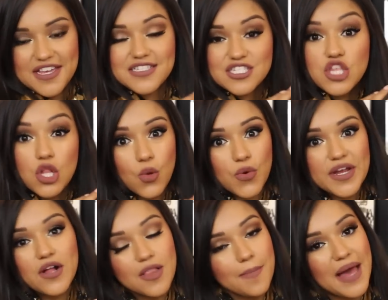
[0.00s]
It's the
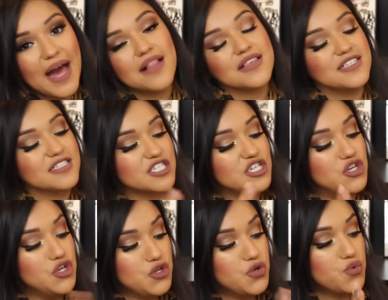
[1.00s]
L'Oreal Palette
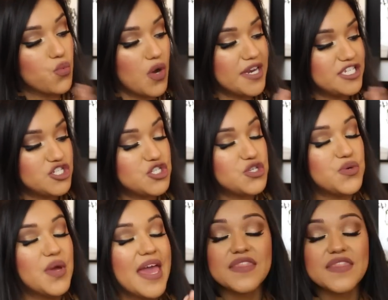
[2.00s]
Nude 1 and 2.